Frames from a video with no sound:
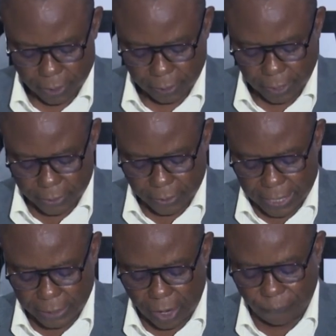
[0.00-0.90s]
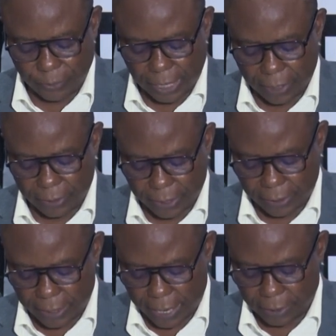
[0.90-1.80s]
Nigeria is now officially
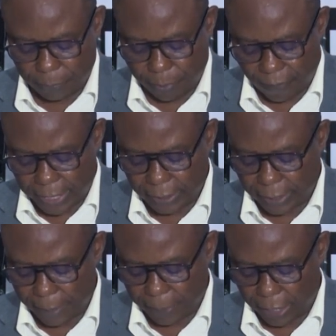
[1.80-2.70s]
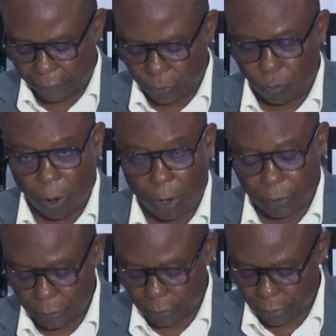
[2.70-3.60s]
rated as the poverty capital of the
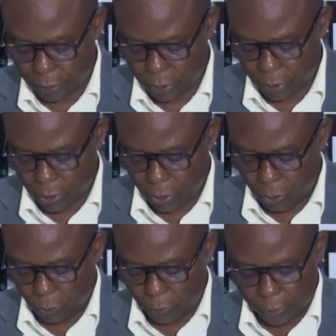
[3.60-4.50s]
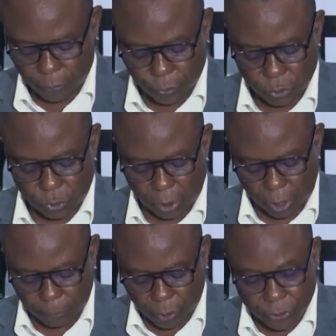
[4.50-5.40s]
world, one of the most
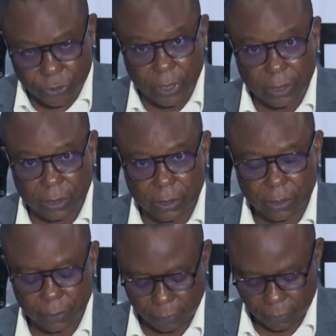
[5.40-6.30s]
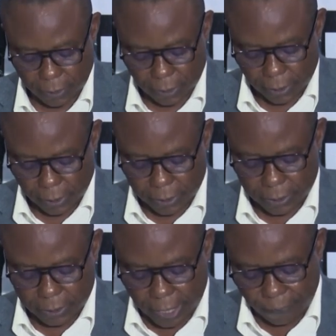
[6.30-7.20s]
corrupt countries, a
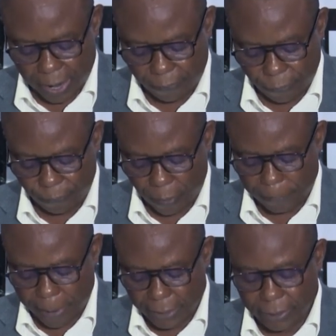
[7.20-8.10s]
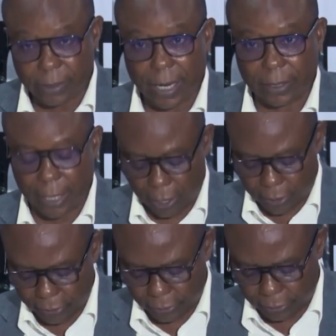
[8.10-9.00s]
safe haven for bandits and
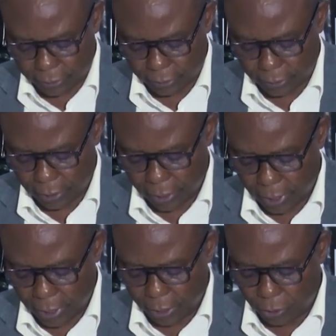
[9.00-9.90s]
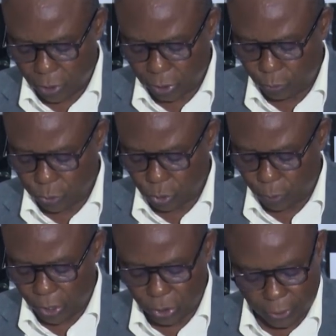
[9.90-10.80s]
terrorists, a country with so
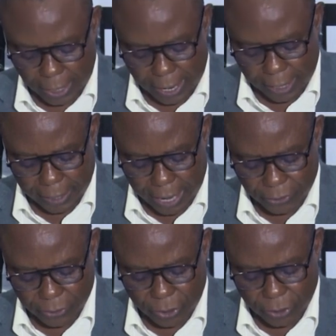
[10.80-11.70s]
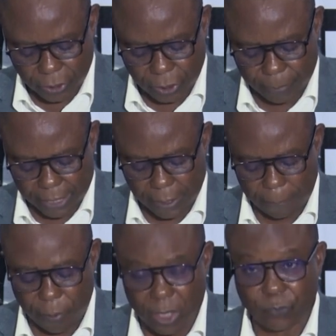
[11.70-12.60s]
much oil and gas resources but
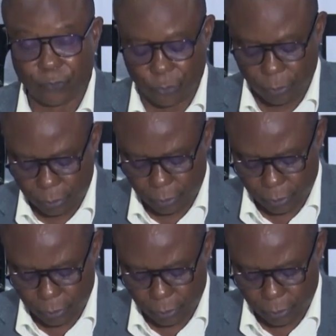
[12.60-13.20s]
imports fuel,